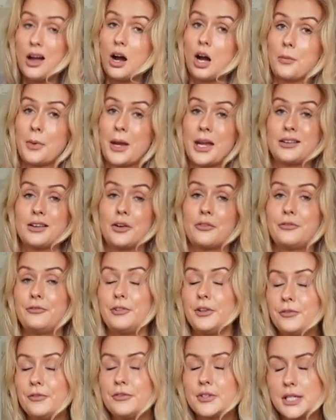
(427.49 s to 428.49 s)
I paid
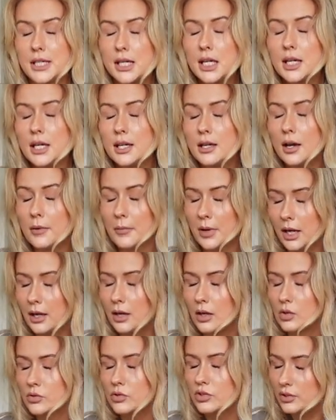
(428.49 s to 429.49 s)

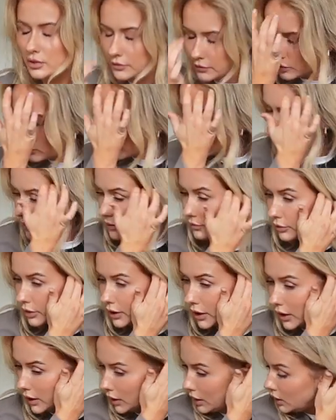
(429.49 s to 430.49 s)
£15 for
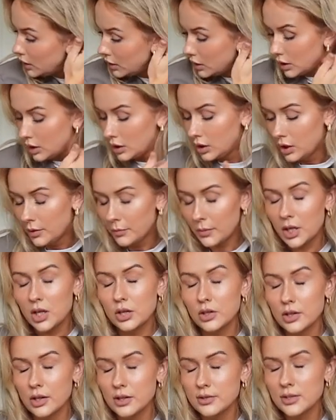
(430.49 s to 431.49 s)
delivery
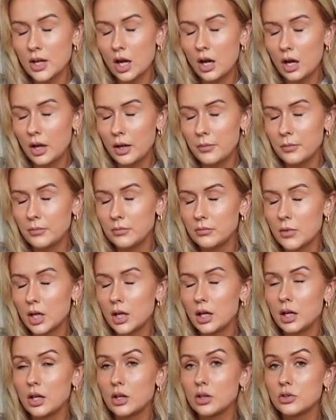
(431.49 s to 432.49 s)
because I'm
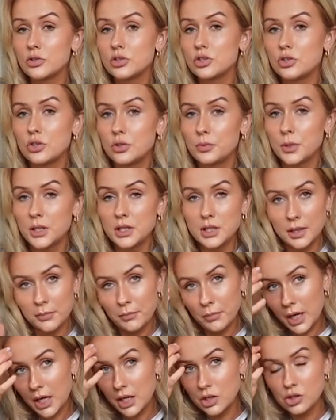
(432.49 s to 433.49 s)
a stupid,
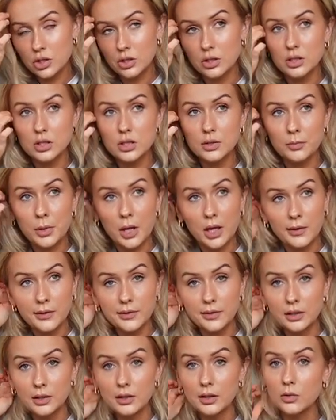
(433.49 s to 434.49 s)
impatient
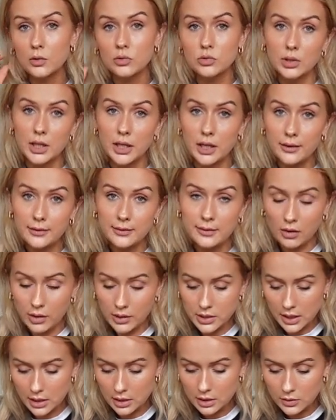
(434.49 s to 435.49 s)
person that was really
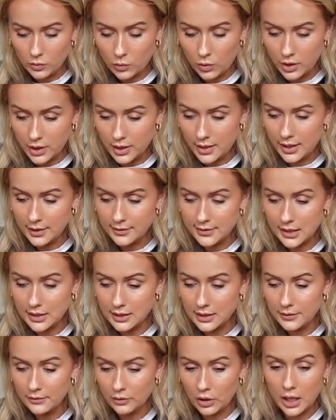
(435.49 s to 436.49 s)
excited and wanted next day
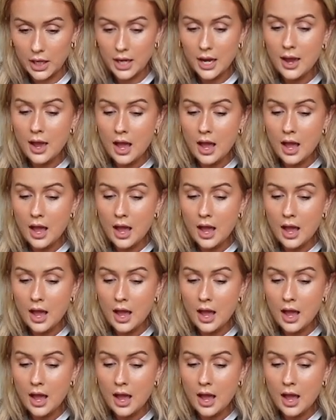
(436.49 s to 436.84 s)
delivery.